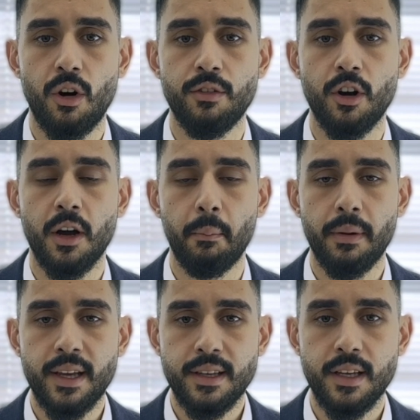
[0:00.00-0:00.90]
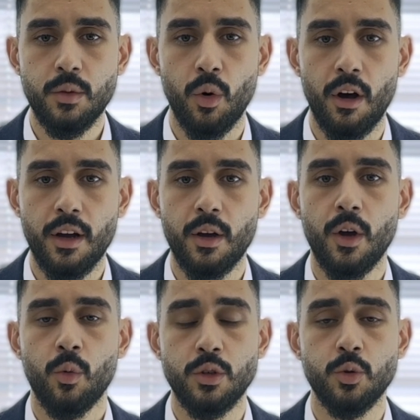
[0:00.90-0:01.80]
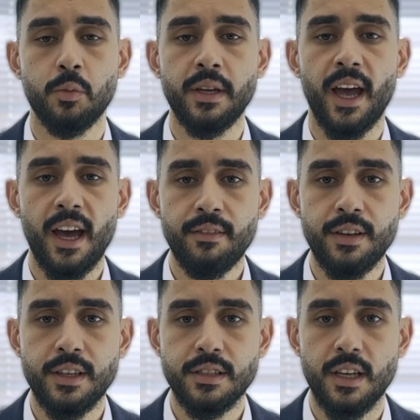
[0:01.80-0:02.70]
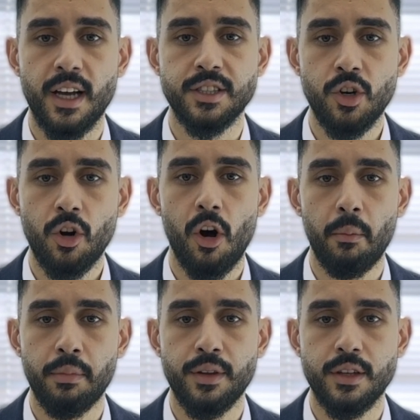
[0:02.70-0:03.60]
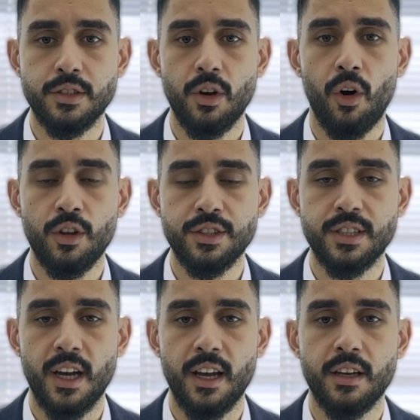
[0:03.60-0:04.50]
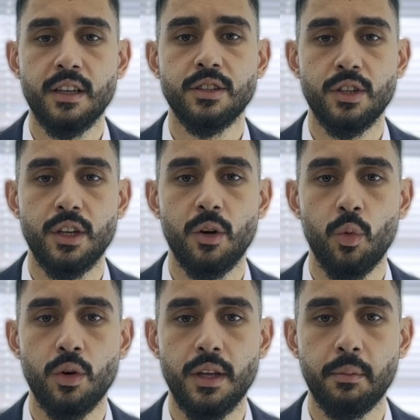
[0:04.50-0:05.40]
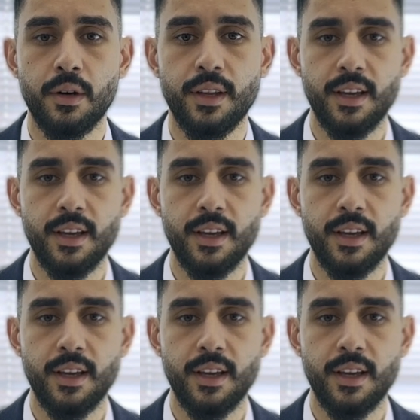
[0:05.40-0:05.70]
of your completed work, which will be evidenced as your competence on-site to the awarding body.